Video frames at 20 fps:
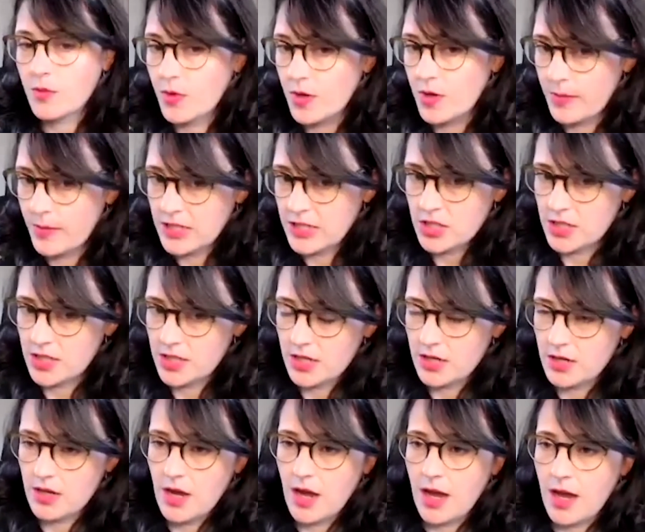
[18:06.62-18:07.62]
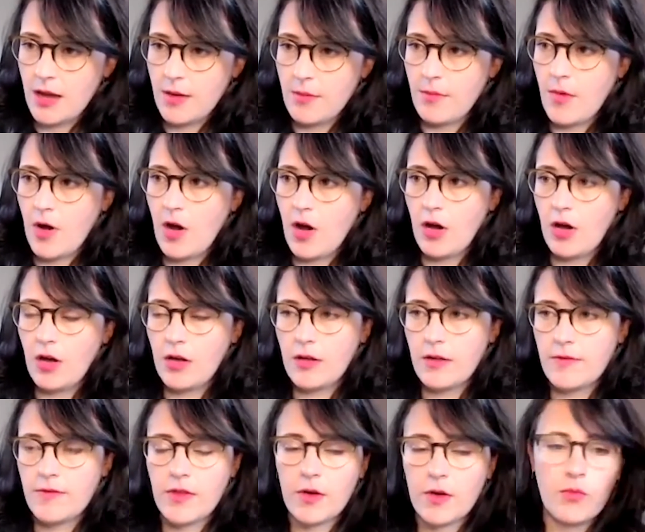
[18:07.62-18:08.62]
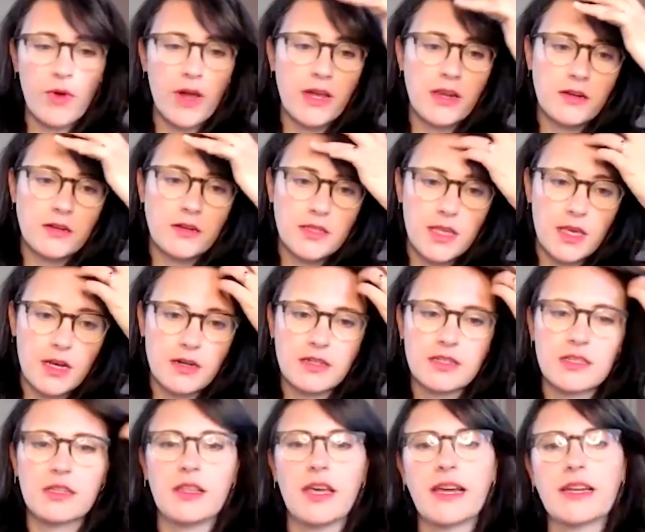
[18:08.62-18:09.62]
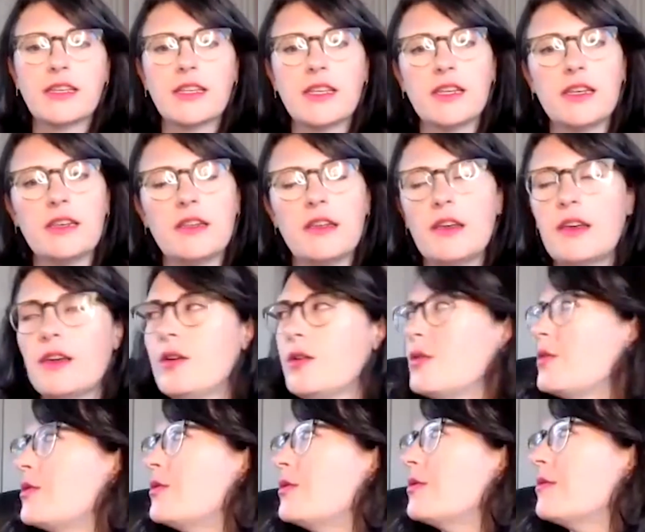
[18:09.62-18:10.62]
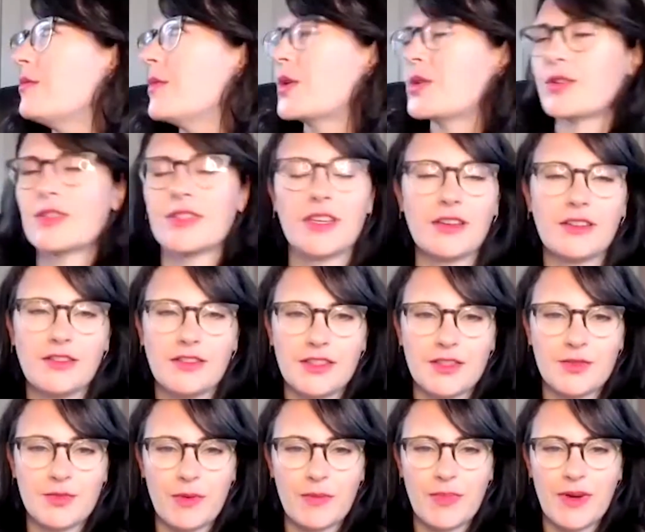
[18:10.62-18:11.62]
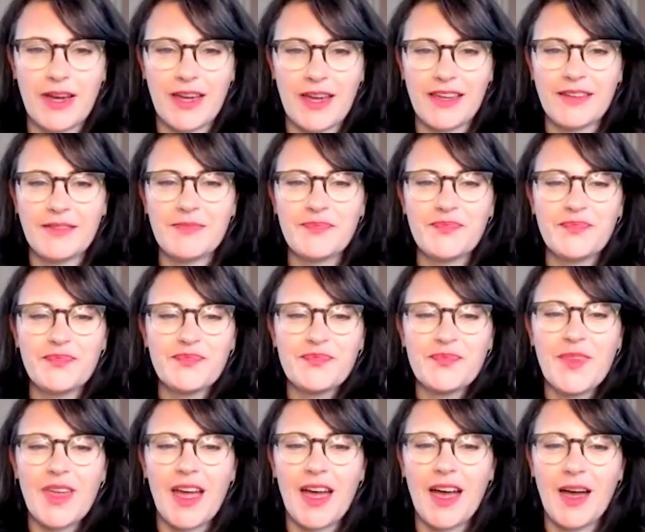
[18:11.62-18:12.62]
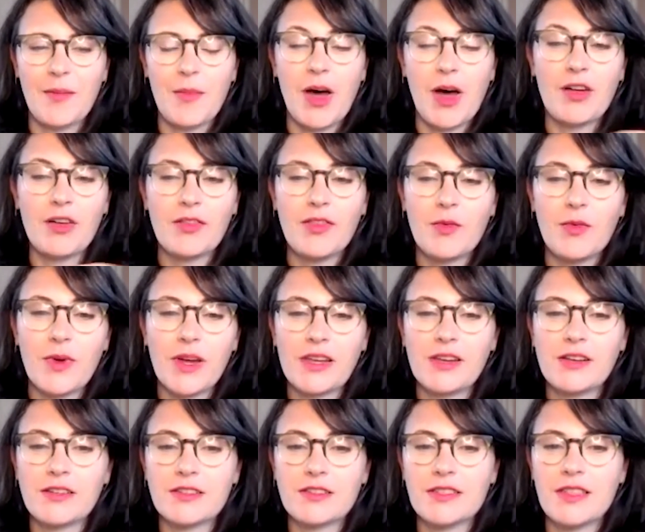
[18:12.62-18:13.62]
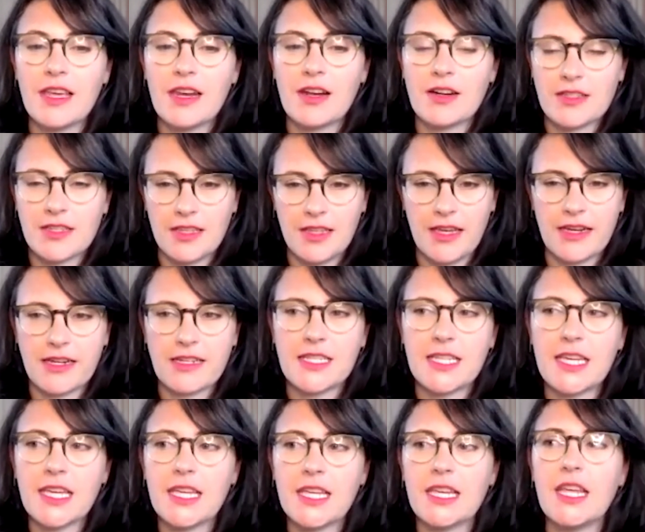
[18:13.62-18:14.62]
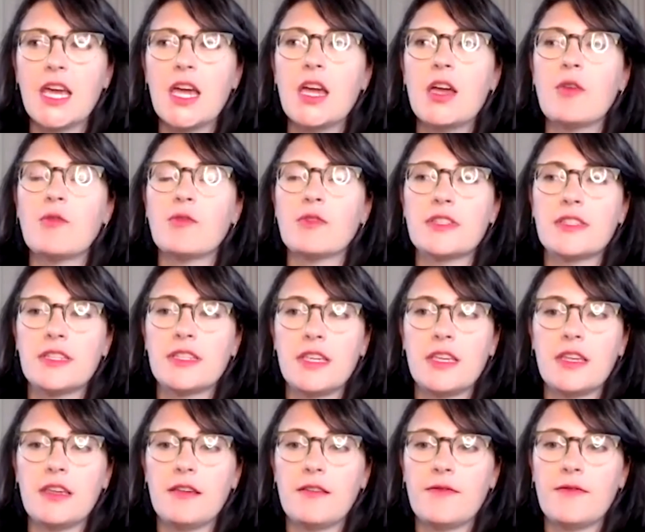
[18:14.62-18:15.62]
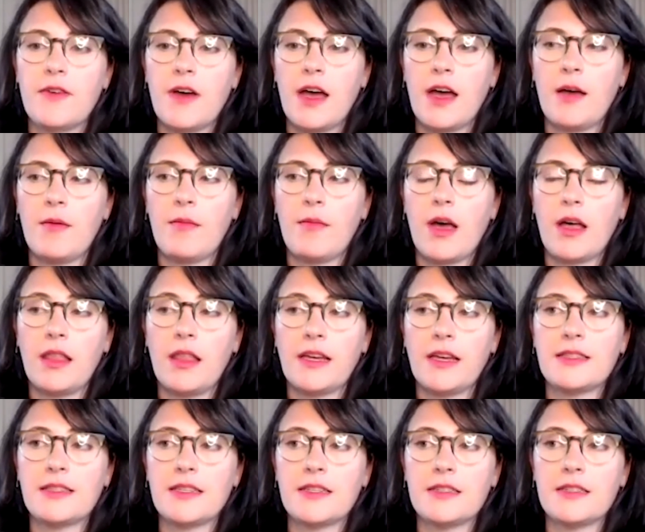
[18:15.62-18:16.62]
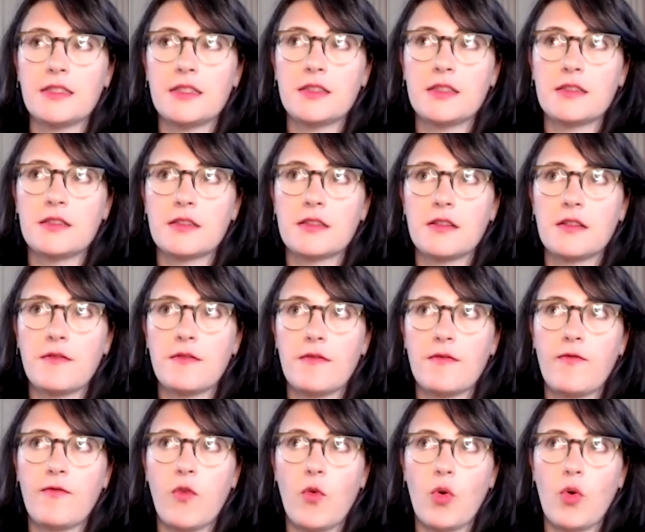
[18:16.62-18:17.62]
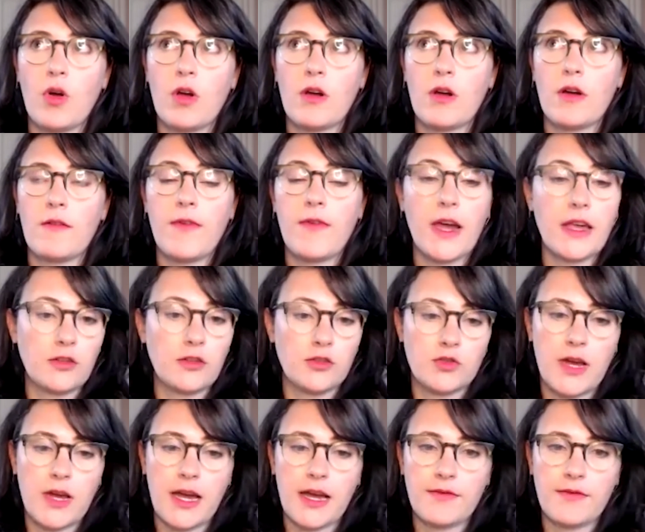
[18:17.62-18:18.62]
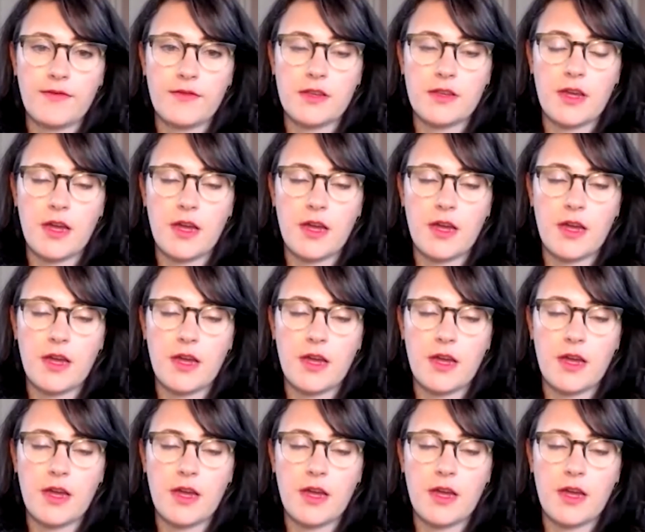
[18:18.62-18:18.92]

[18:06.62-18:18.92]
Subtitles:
to mention that all of the writers that are selected, ooh, a motorcycle just went by. All the writers that are selected receive a license for final draft.